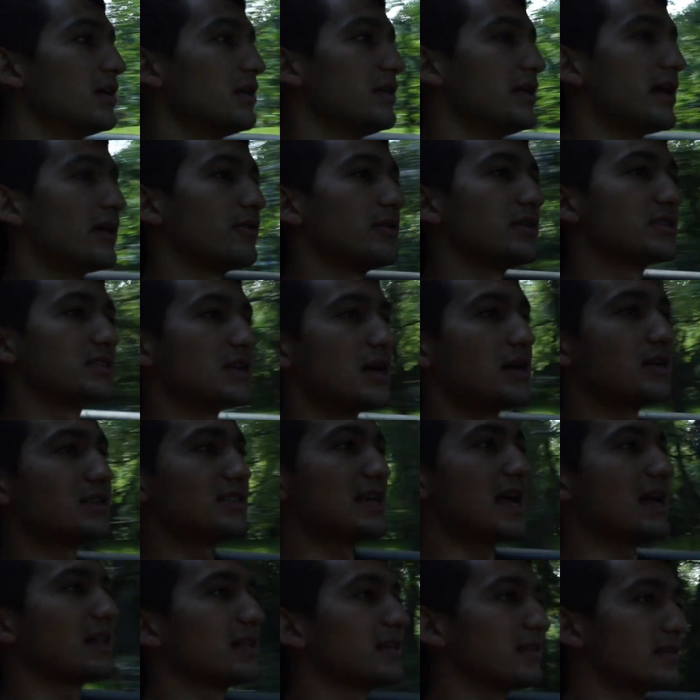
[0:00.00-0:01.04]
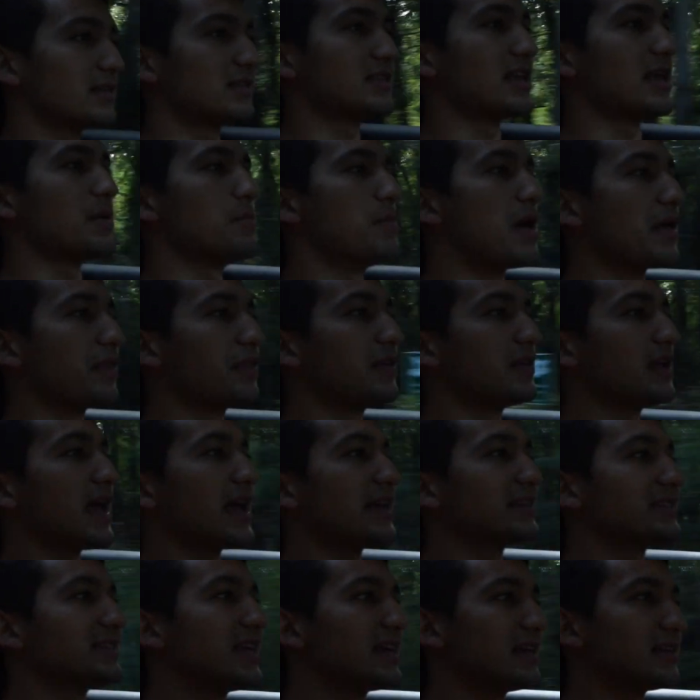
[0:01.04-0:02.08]
Now, it's not exactly the same method
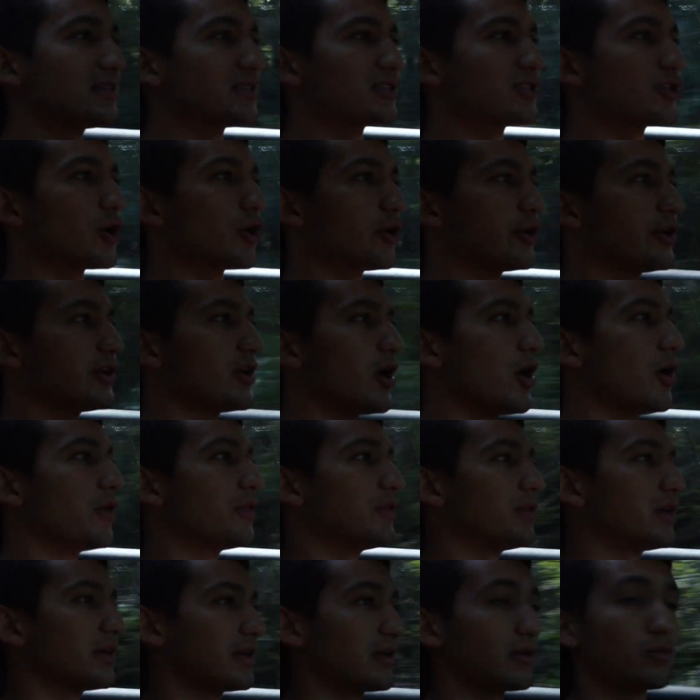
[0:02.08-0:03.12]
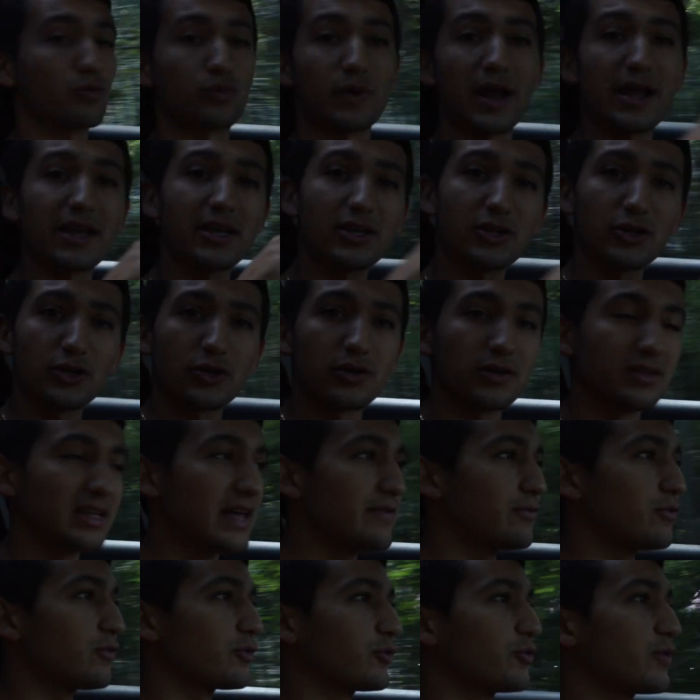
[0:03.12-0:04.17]
as getting started on like regular
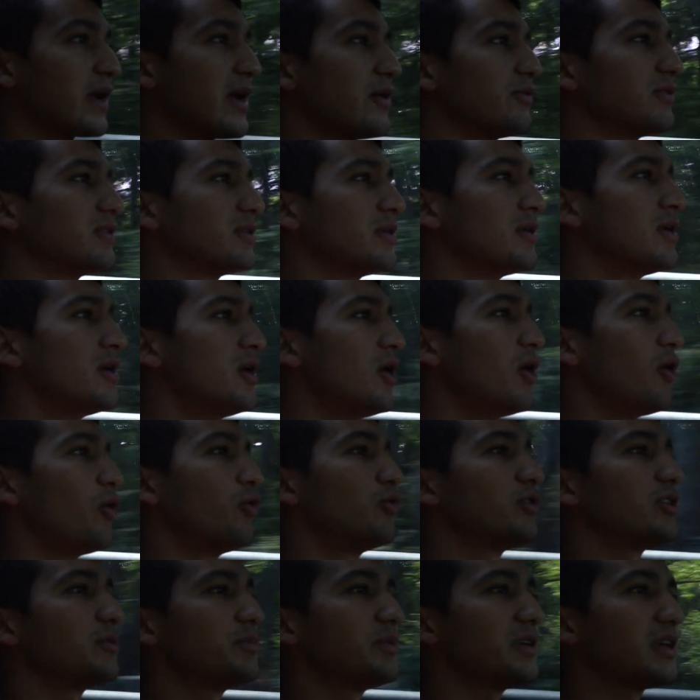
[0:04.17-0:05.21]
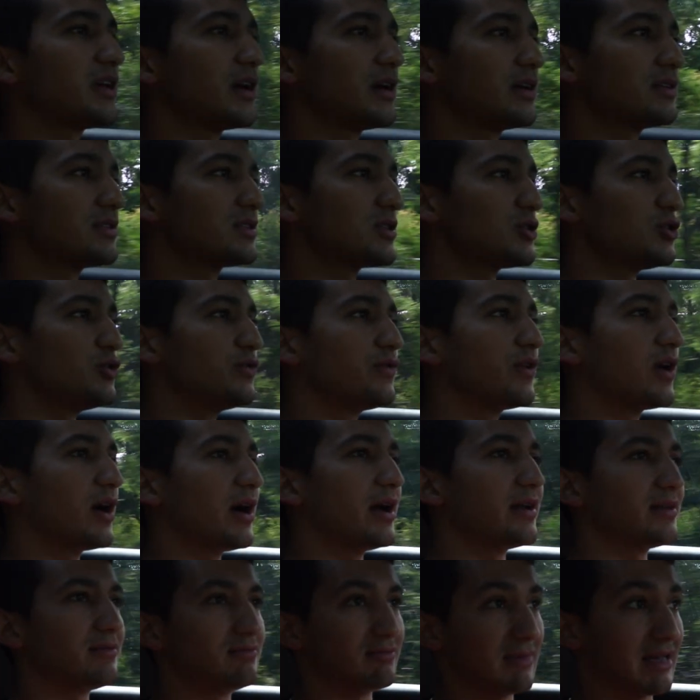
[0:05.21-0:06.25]
level of ground, only because you've
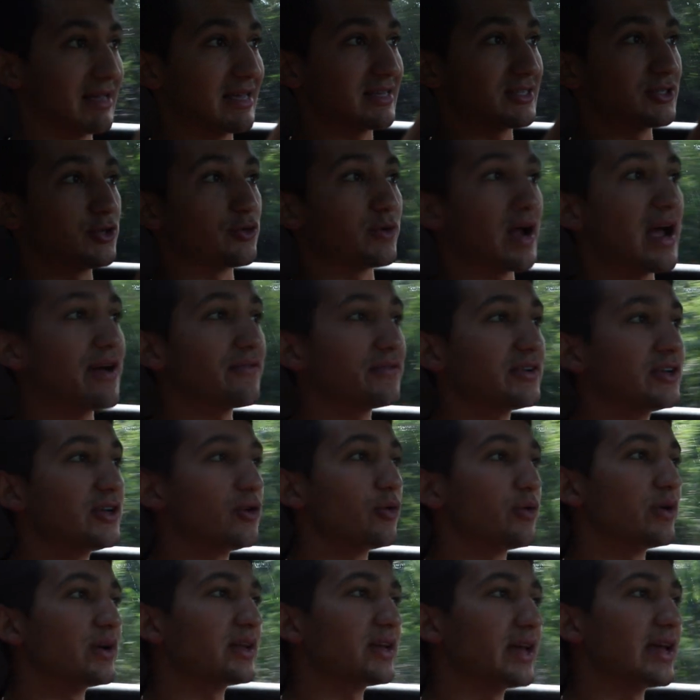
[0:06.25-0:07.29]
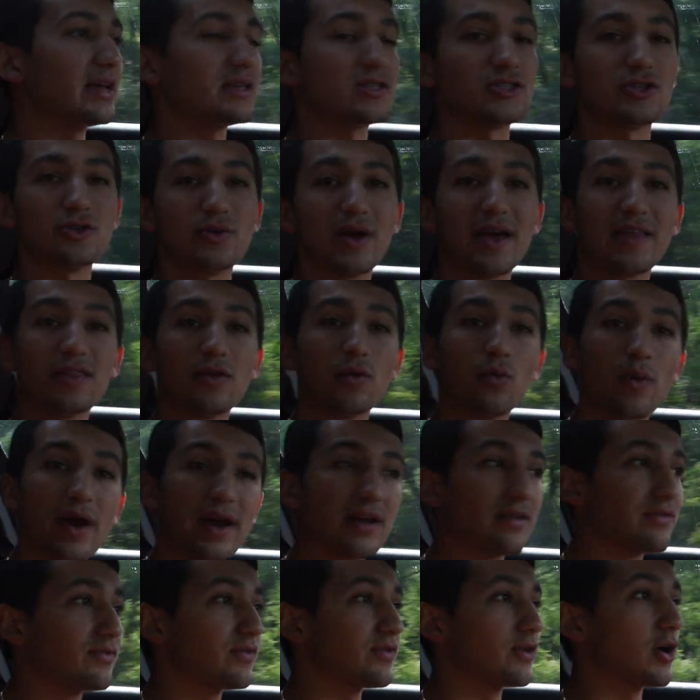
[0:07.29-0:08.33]
got, I guess, gravity going against you and the
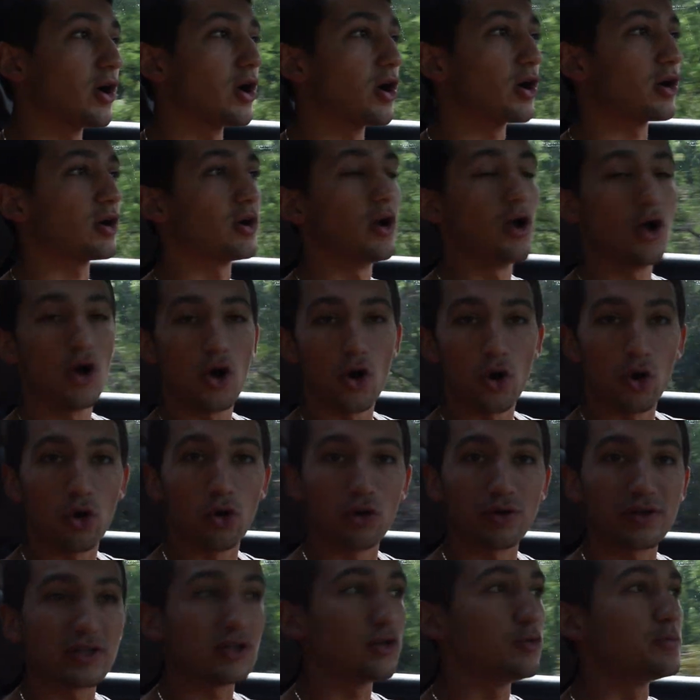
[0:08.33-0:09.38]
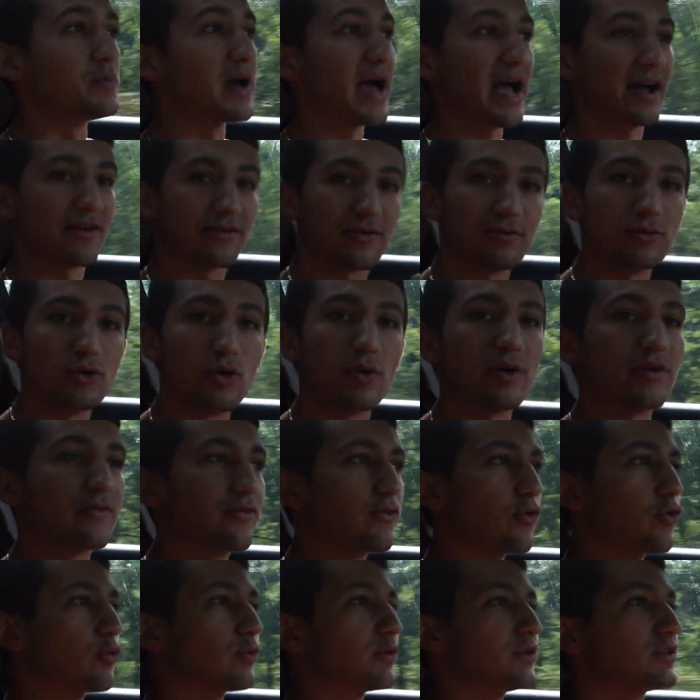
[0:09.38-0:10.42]
weight of the car holding you back from going
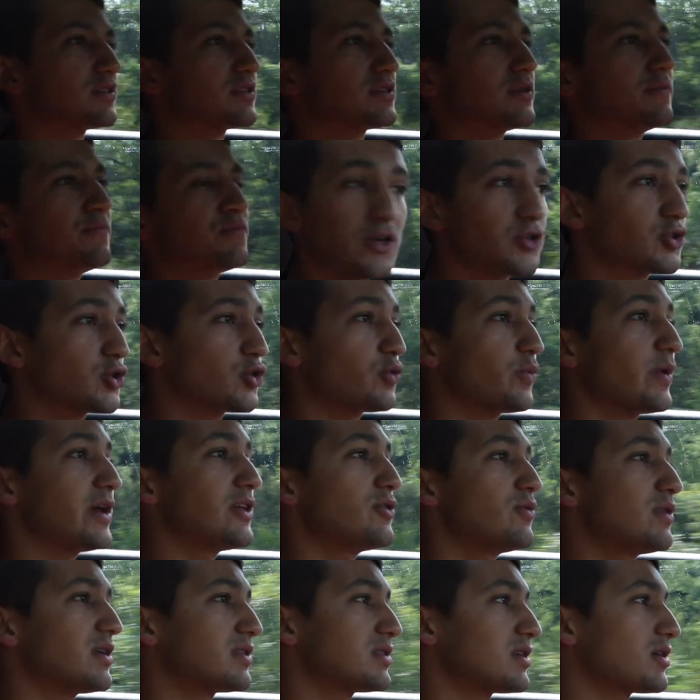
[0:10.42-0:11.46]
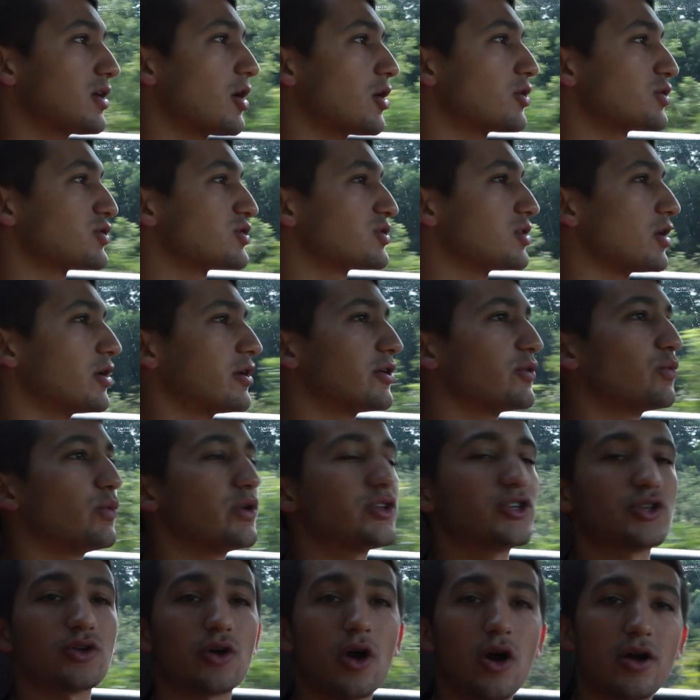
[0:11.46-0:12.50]
forwards. So the way you get the car started
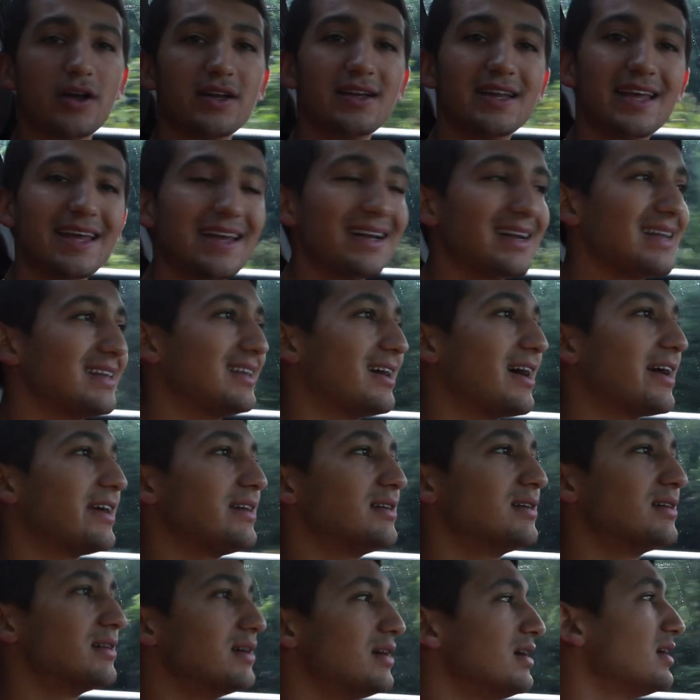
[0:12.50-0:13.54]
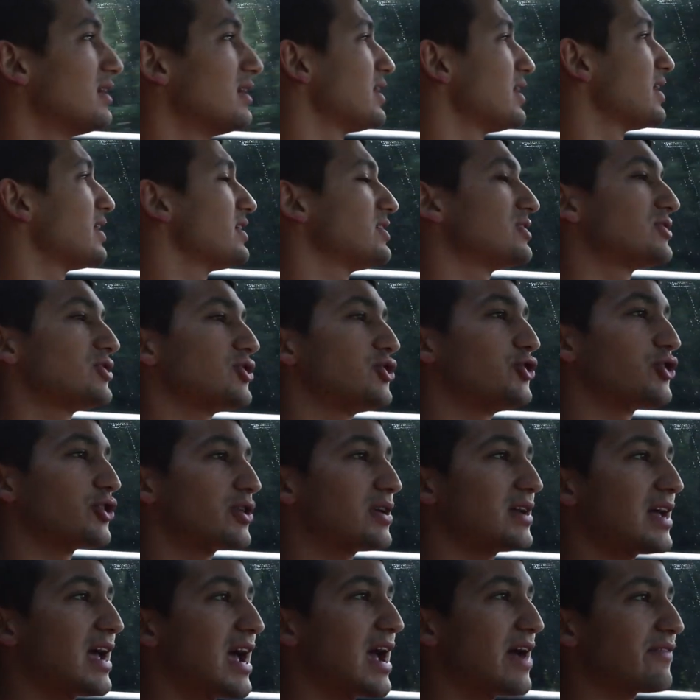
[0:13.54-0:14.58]
once you're on an incline is you're
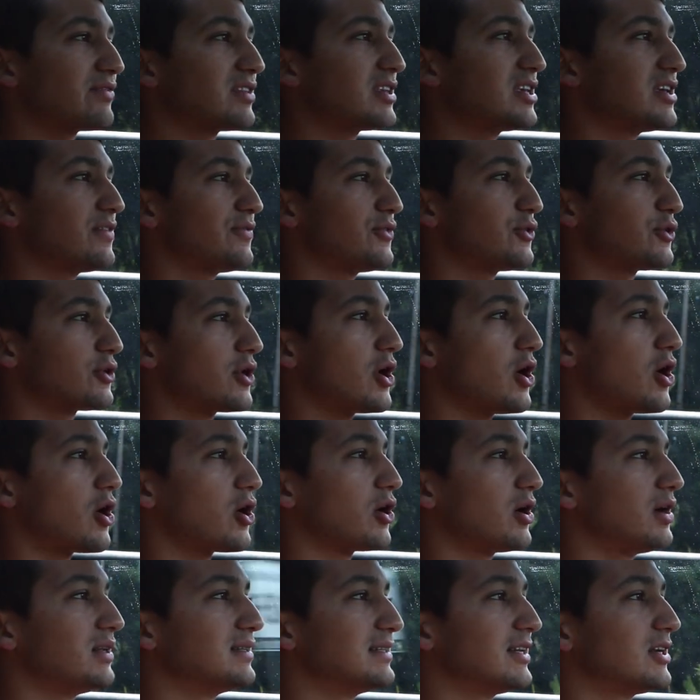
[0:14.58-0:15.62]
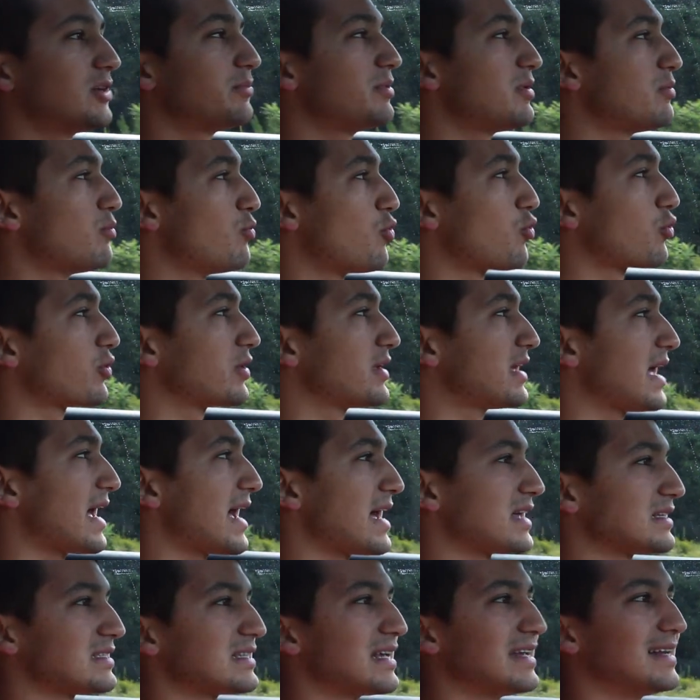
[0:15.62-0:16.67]
gonna have to give your car a little bit more
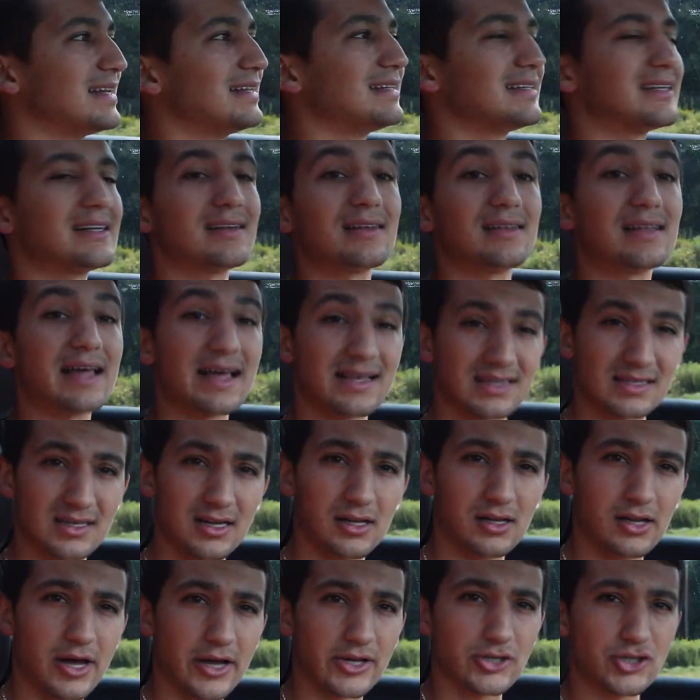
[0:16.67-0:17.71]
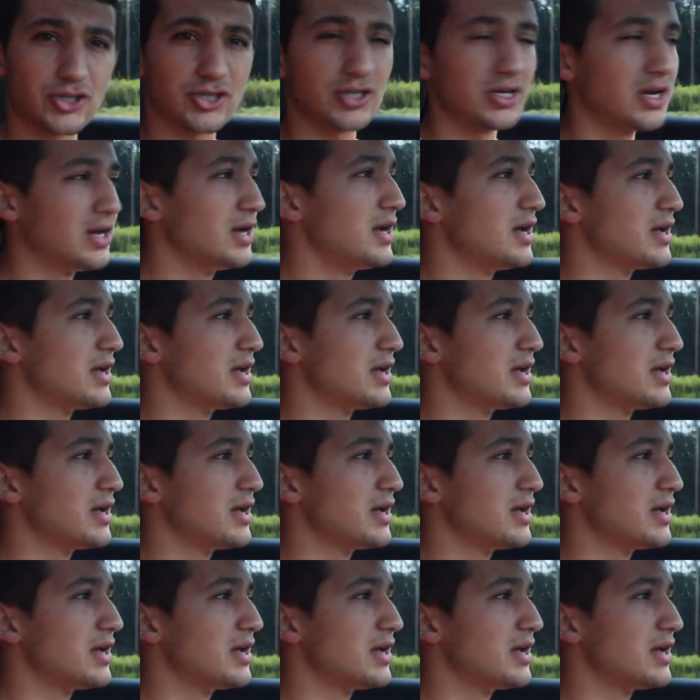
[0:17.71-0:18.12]
gas and a little less clutch.